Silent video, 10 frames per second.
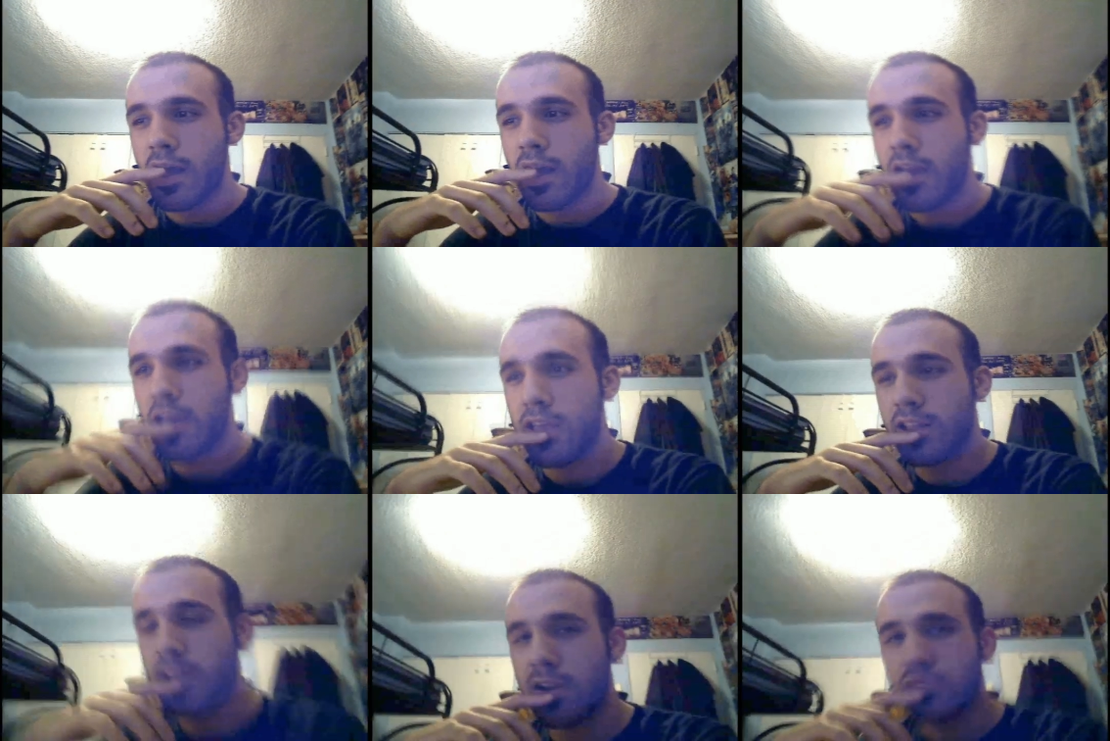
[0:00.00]

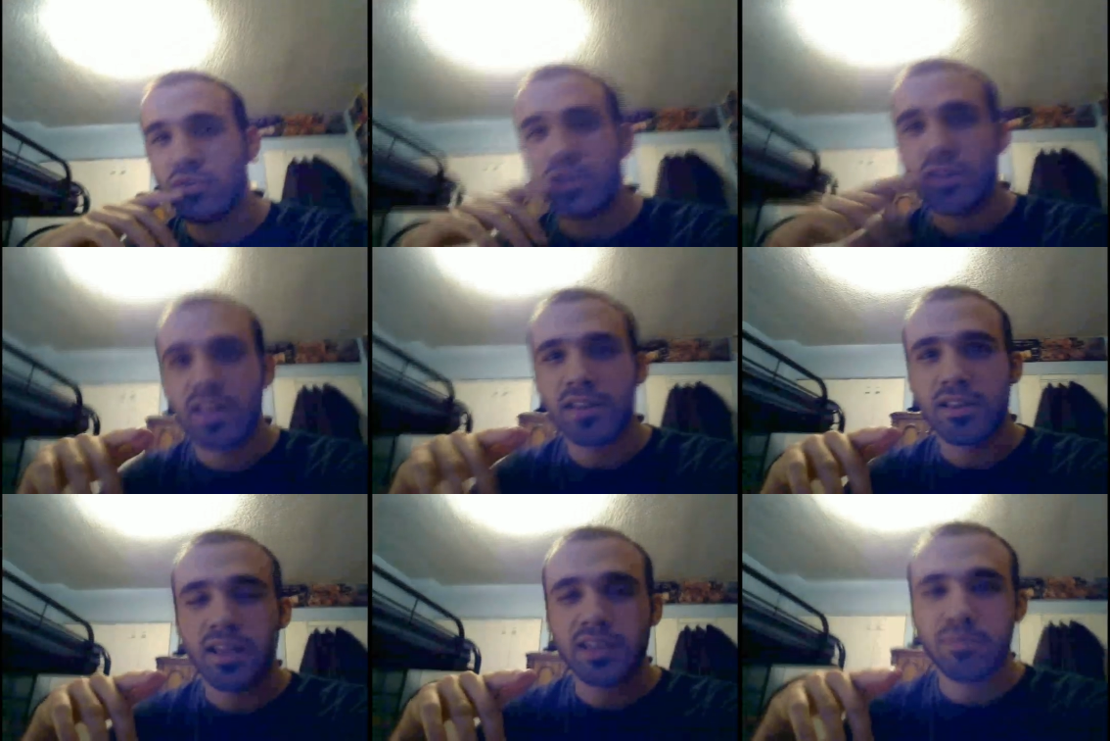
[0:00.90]
And I'll try to get
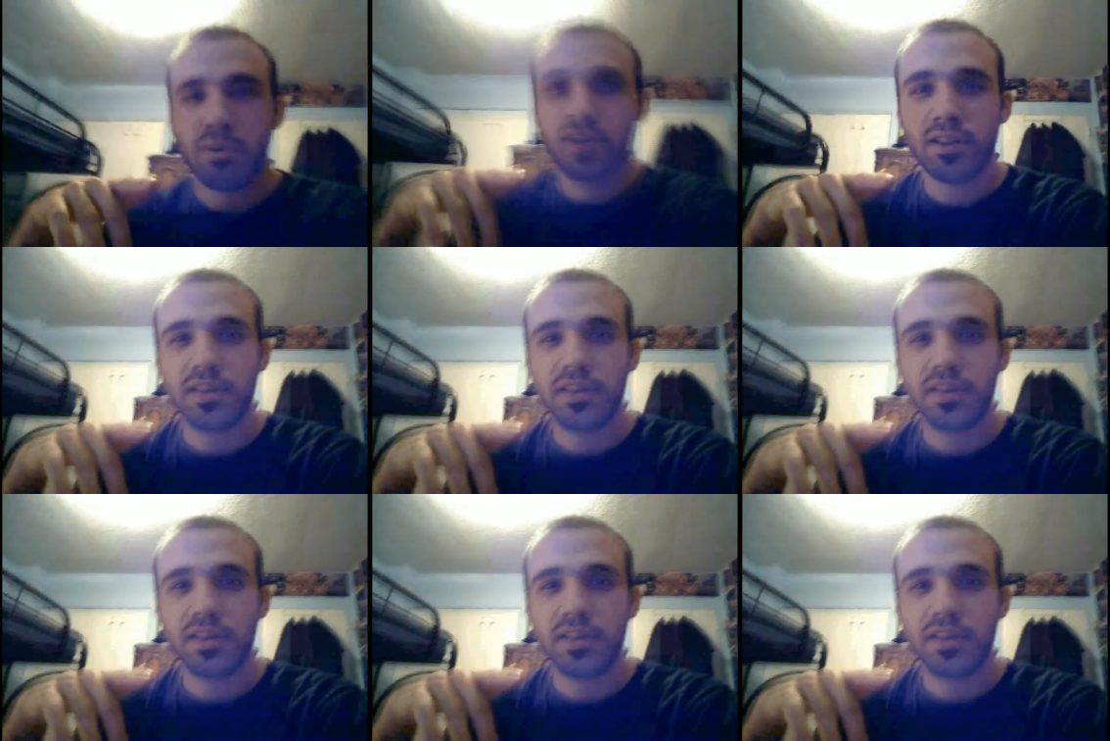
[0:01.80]
next part in